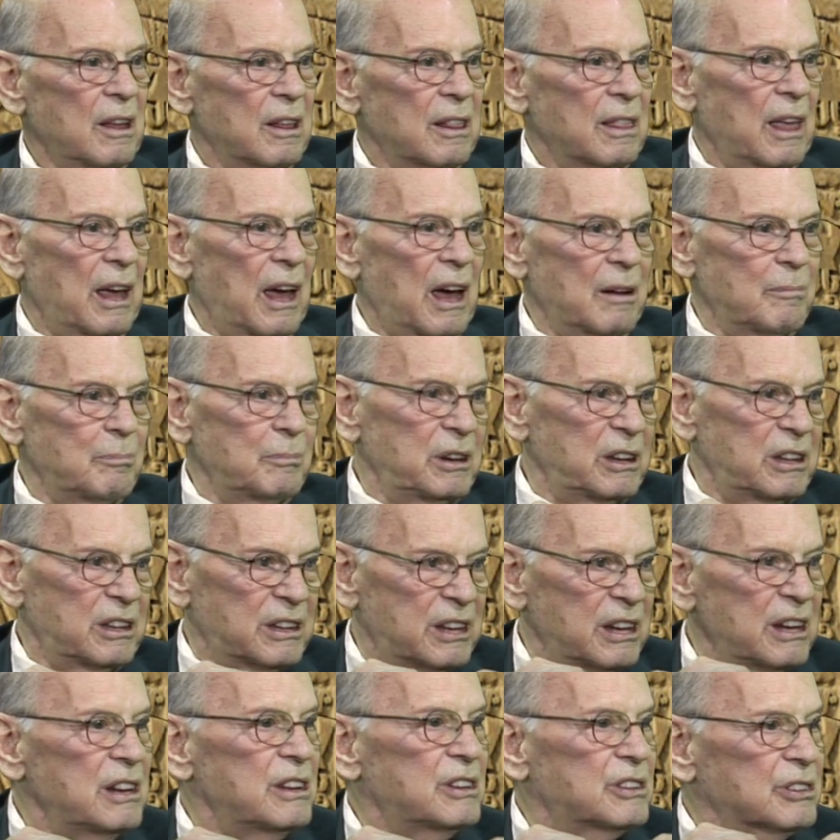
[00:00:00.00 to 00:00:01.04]
They had me
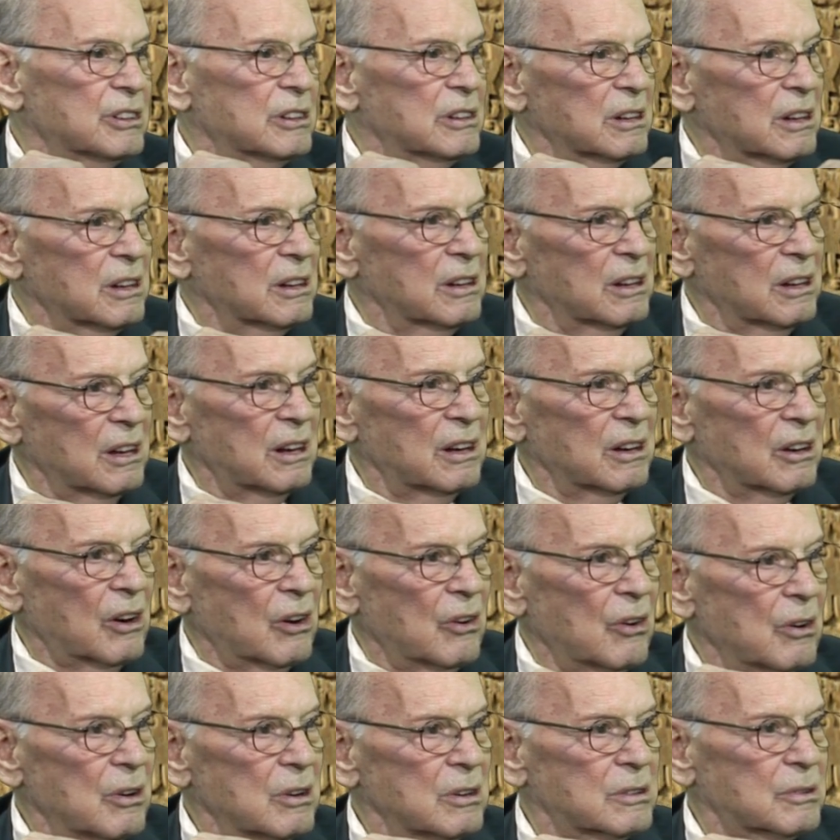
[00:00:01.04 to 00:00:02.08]
teaching at a
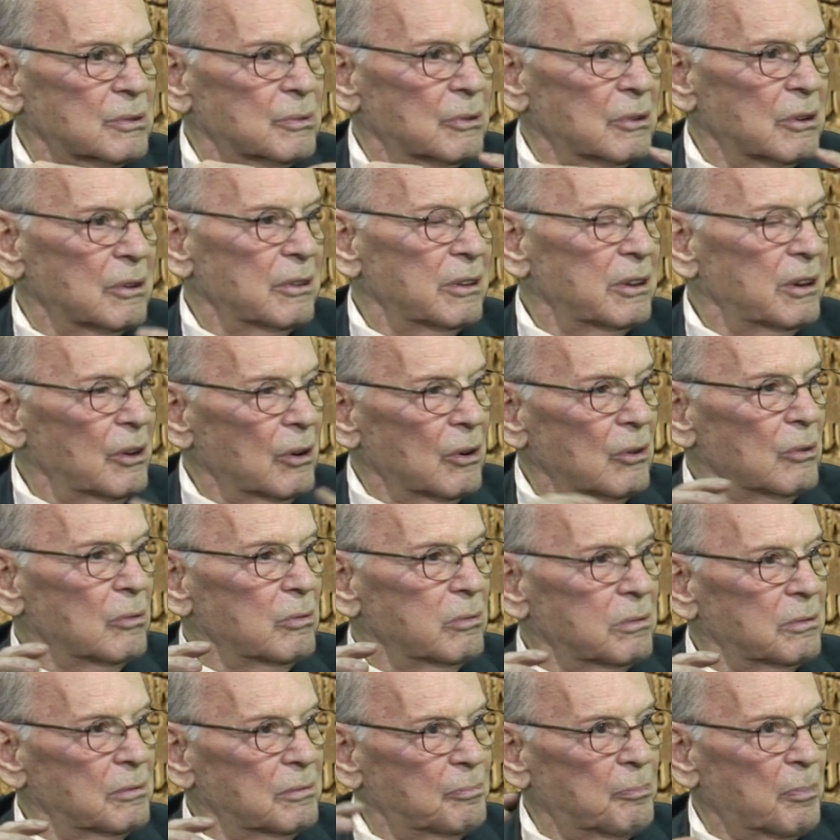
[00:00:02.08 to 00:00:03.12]
course where the old
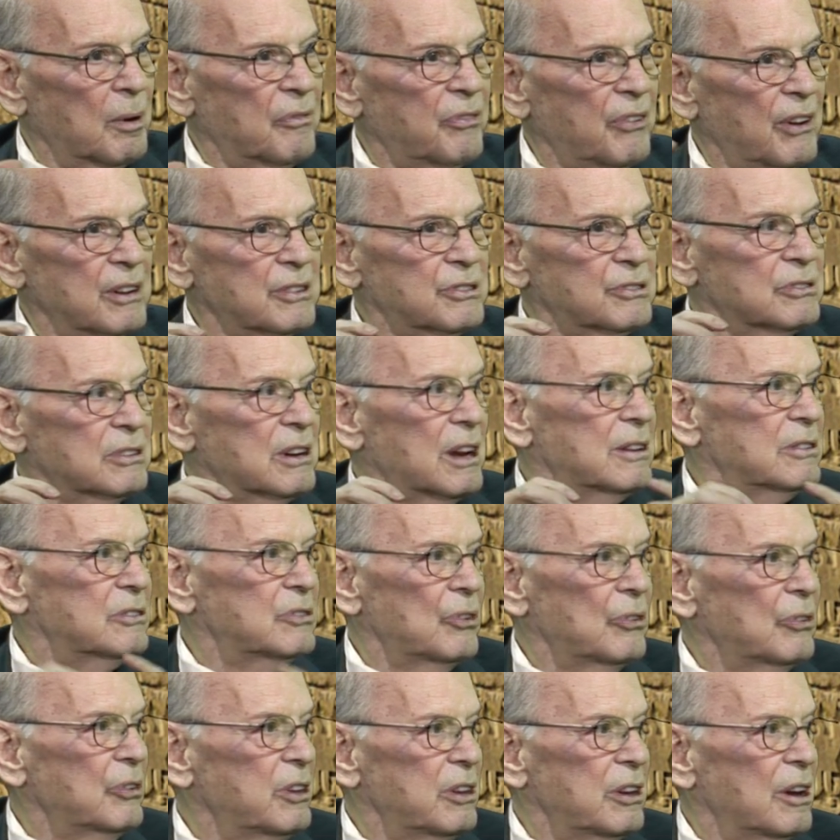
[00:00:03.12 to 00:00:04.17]
professors, I was the
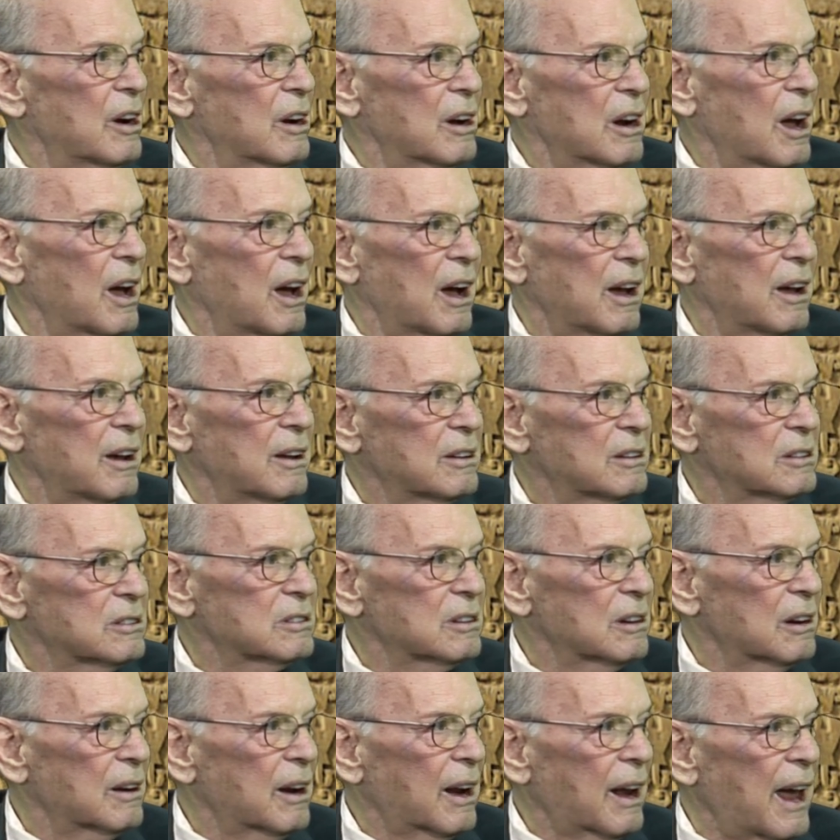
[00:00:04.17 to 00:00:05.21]
only young guy as
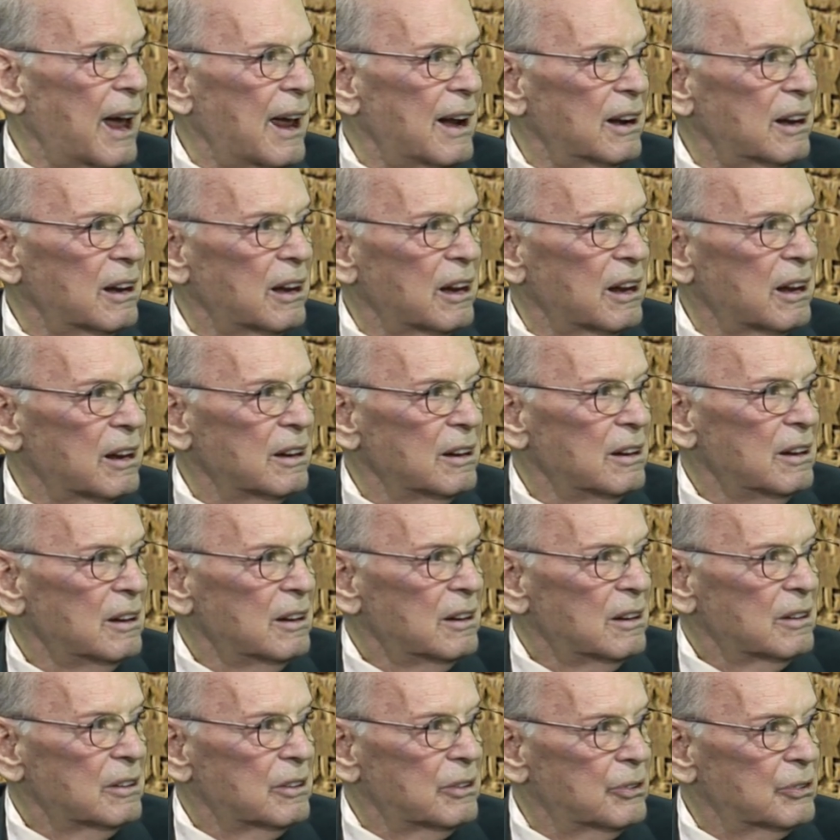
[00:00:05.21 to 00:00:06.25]
a candidate,
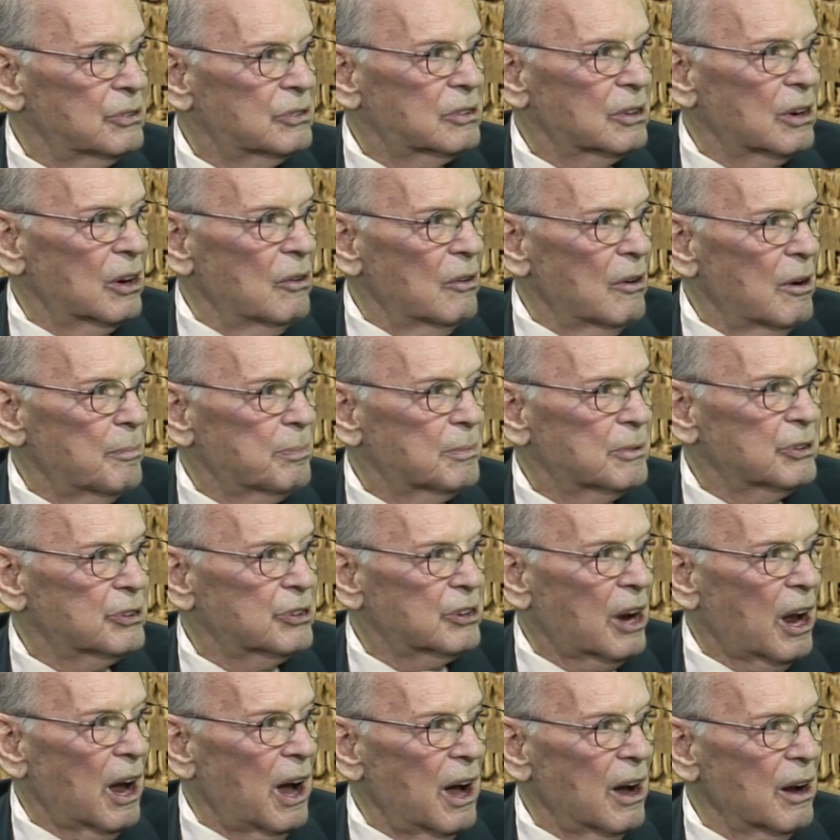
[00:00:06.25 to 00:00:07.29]
used to go up to
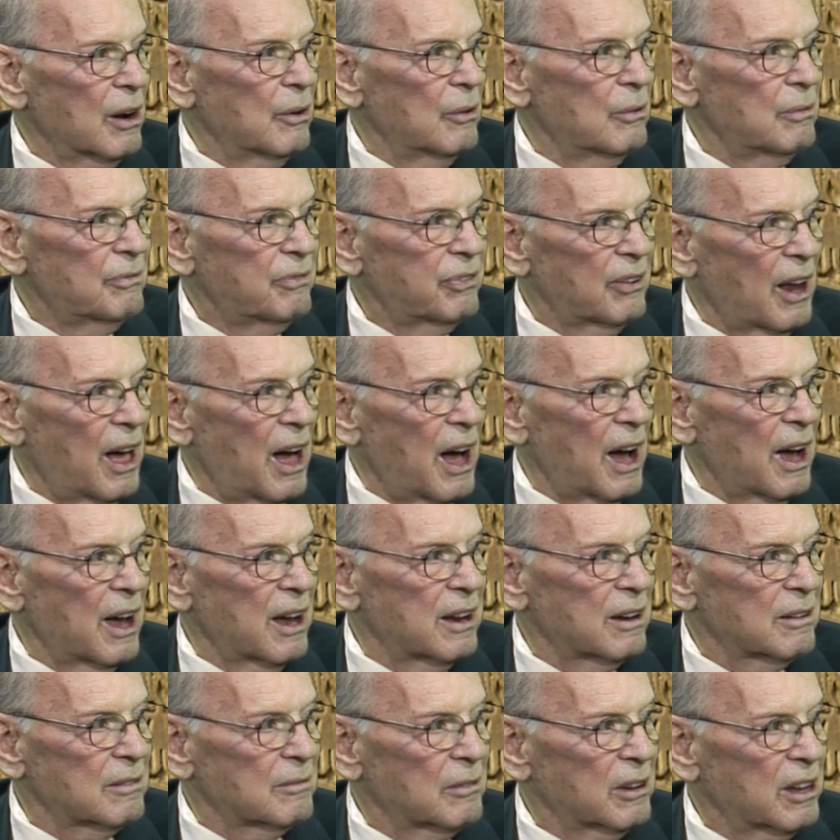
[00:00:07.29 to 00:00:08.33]
Chicago and fly
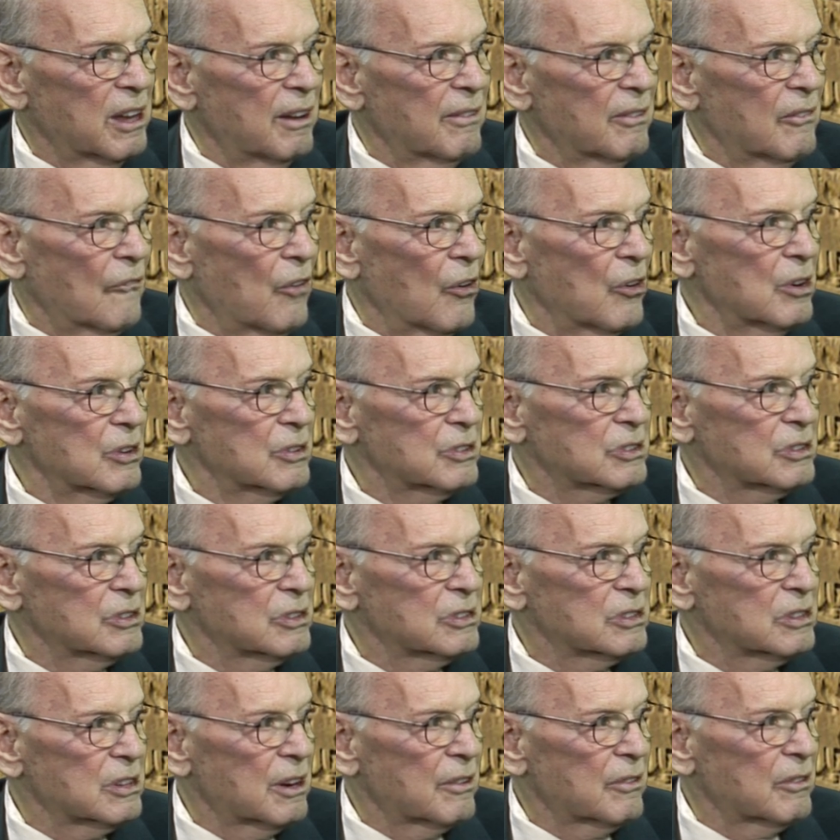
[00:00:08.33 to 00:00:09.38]
and give
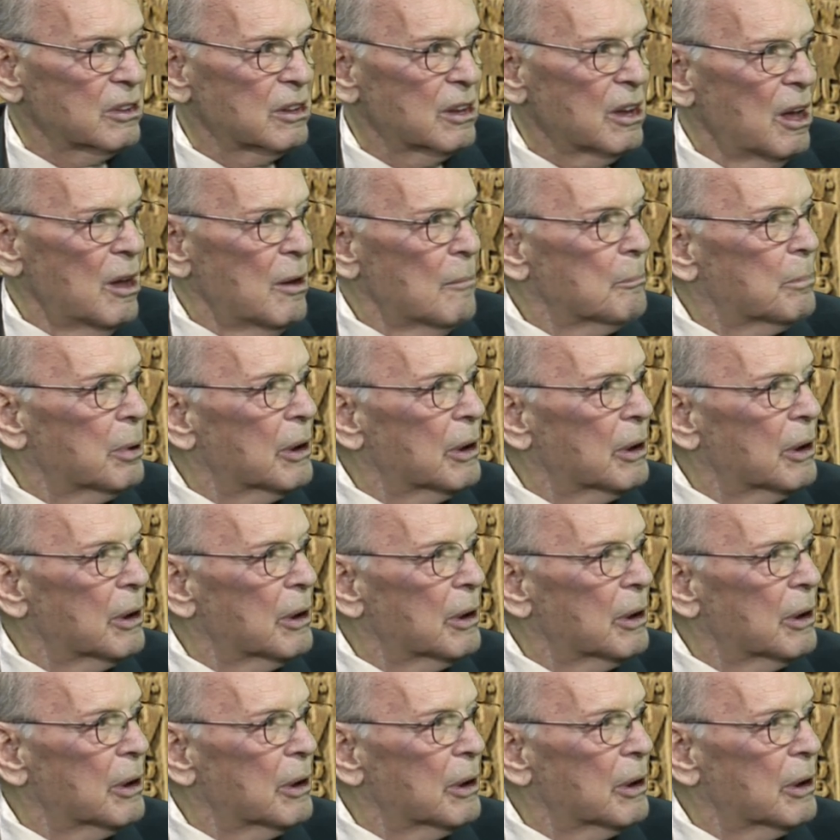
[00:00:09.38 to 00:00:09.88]
courses and everything. Wow.